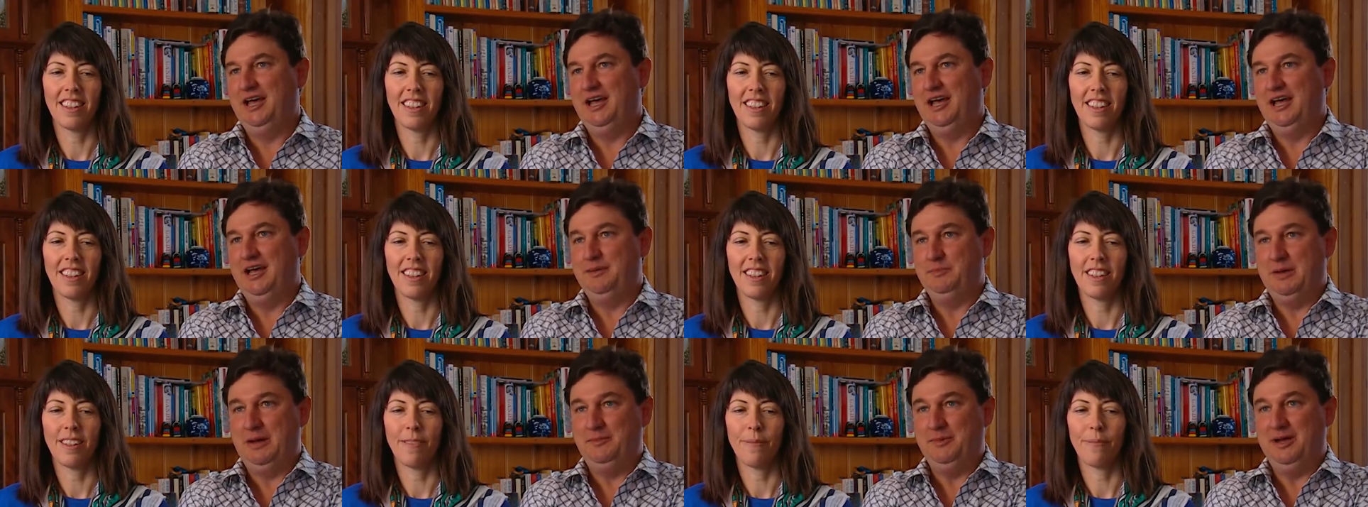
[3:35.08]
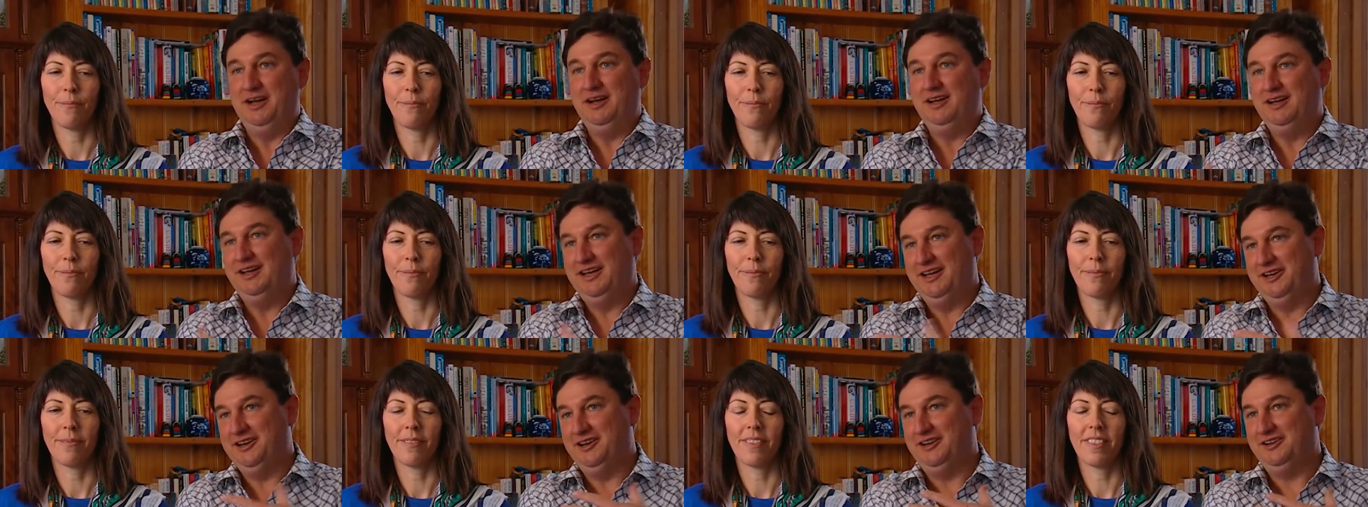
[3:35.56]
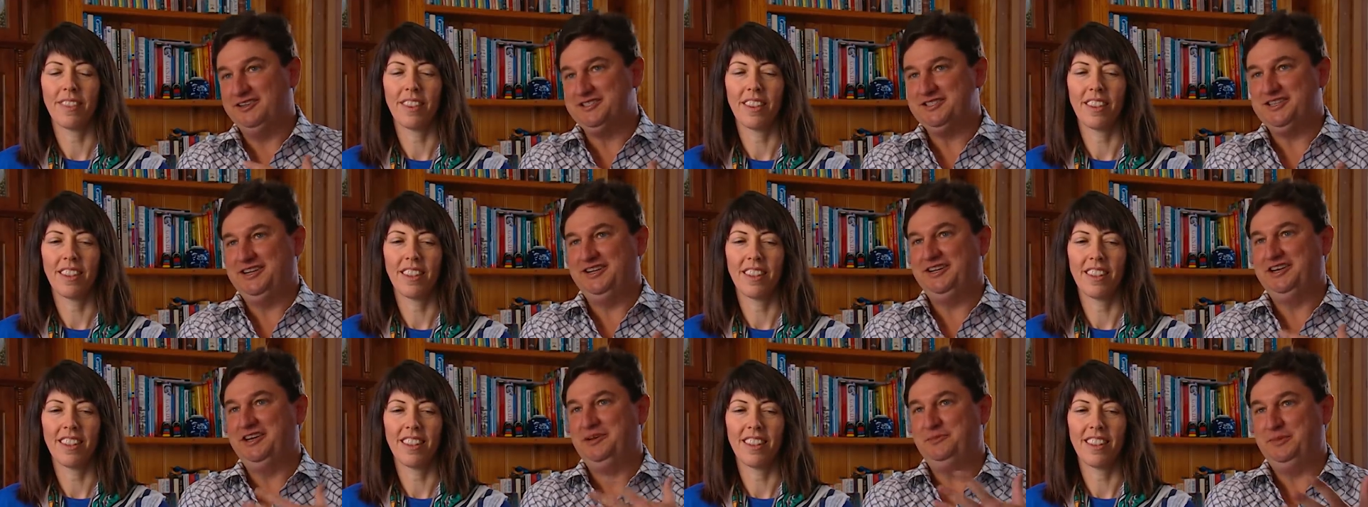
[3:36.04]
Speaker 1: a mama, and I'll
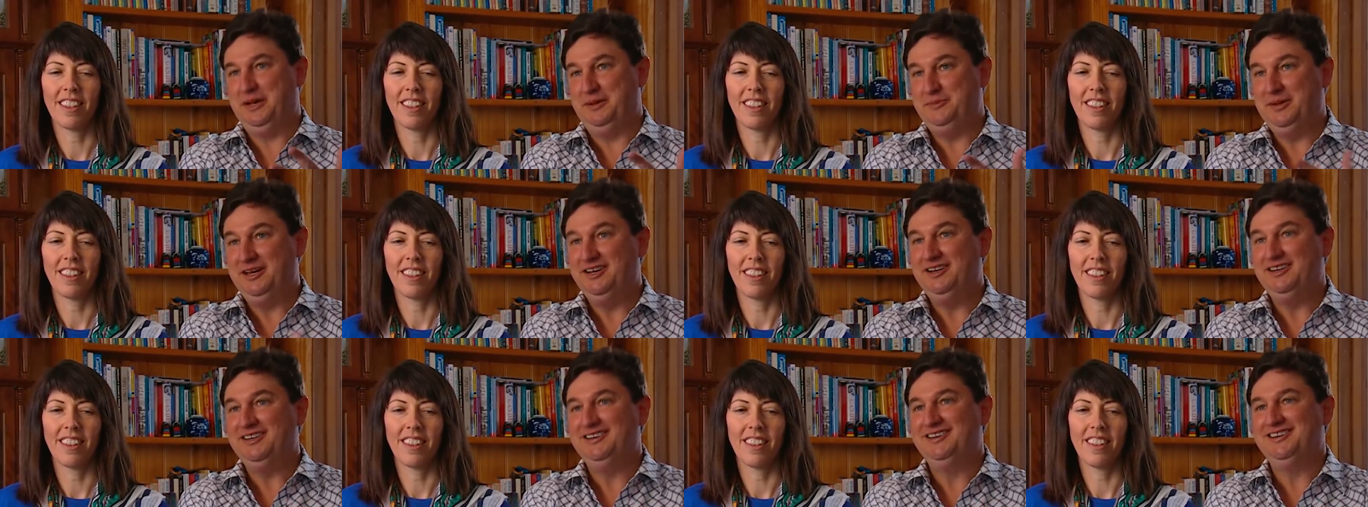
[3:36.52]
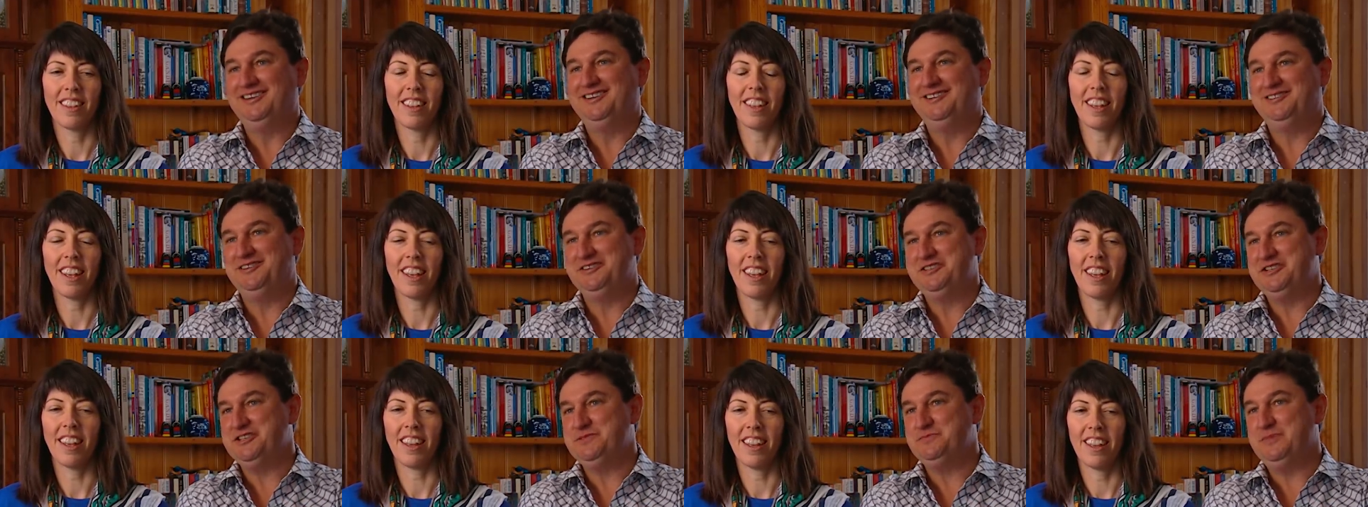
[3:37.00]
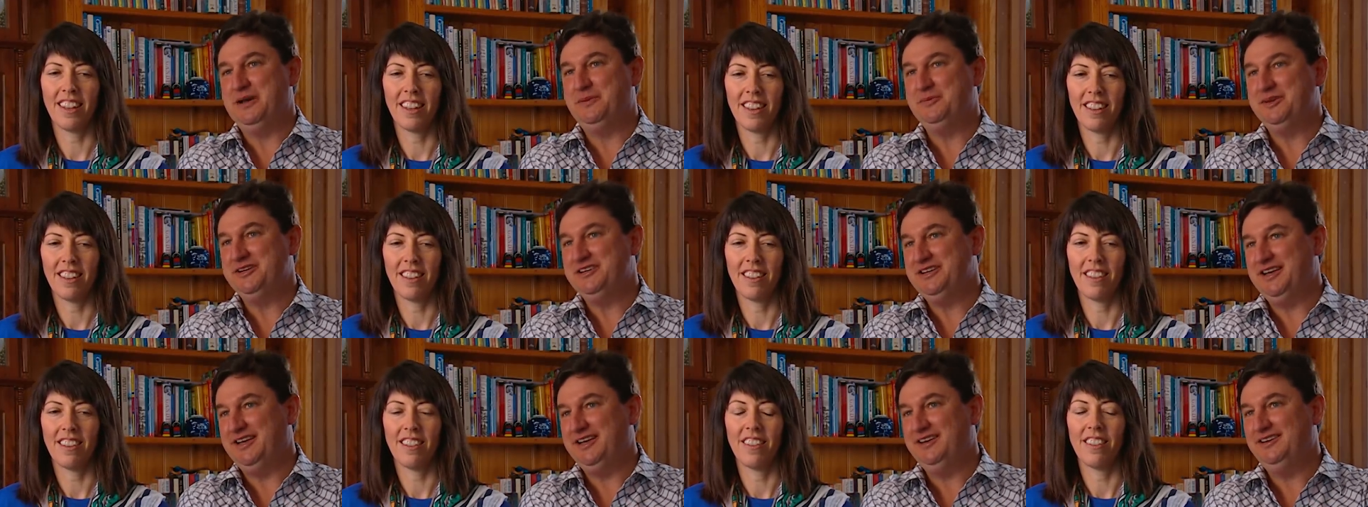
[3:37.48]
say a baba, which is mum
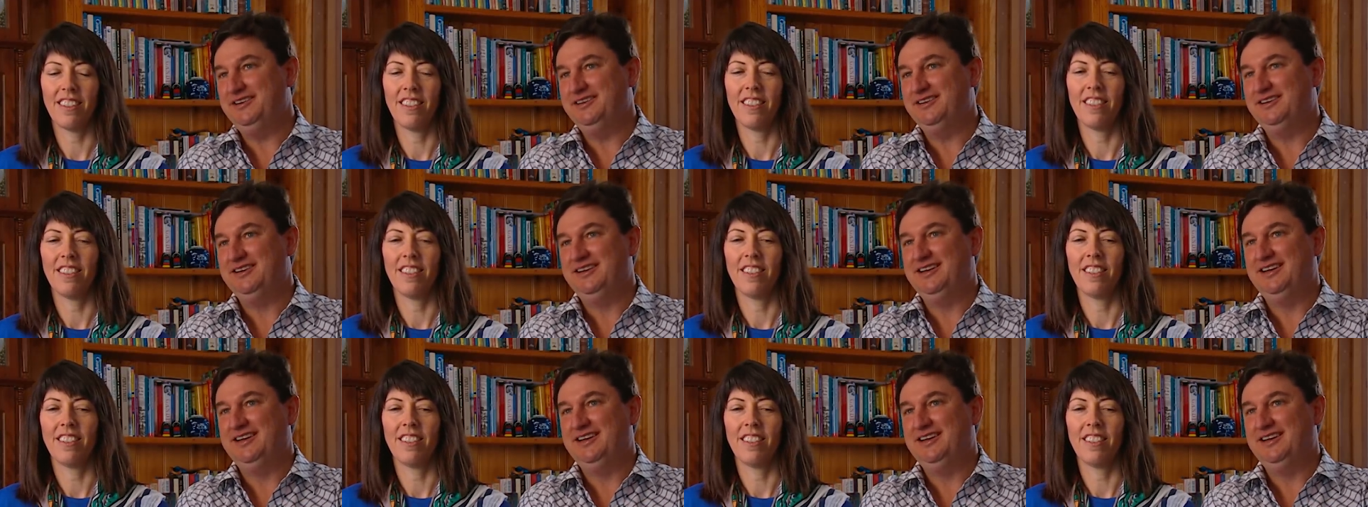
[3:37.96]
and dad.